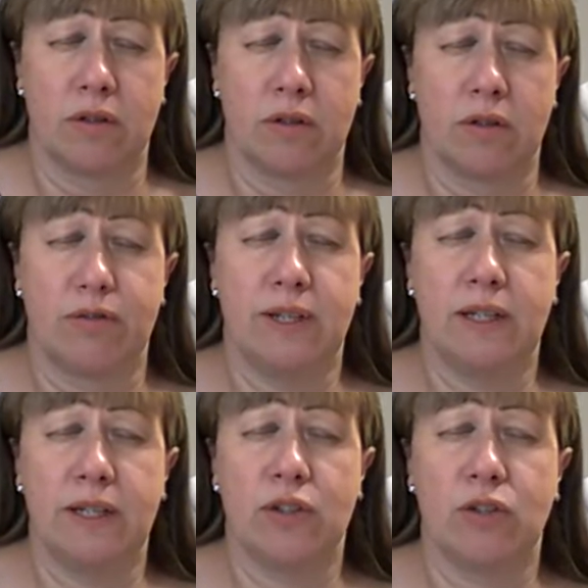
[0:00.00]

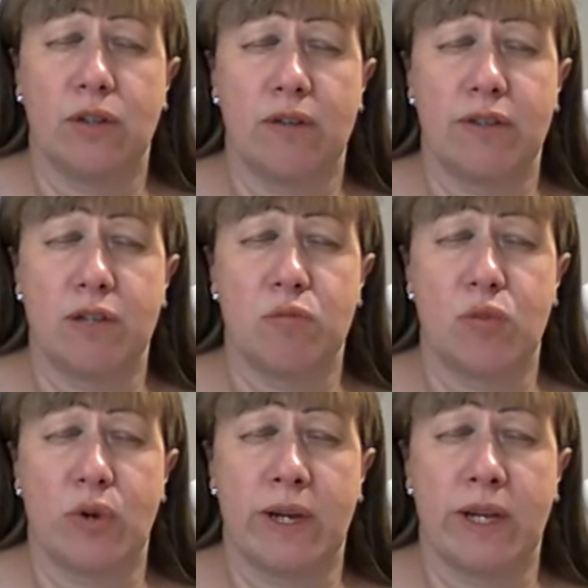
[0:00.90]
Feeling your loving
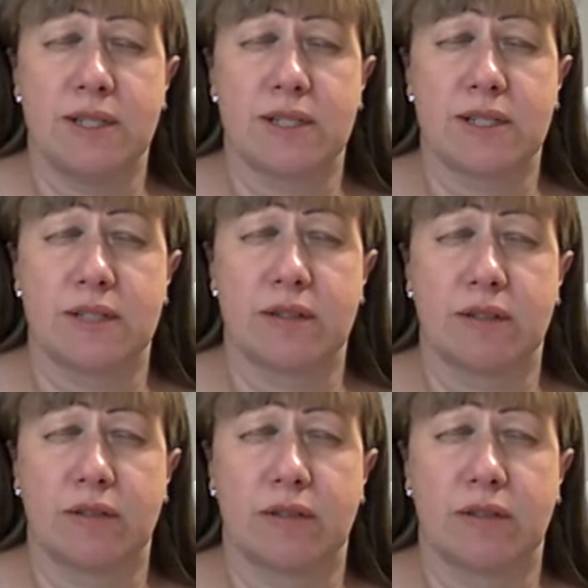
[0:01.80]
embrace,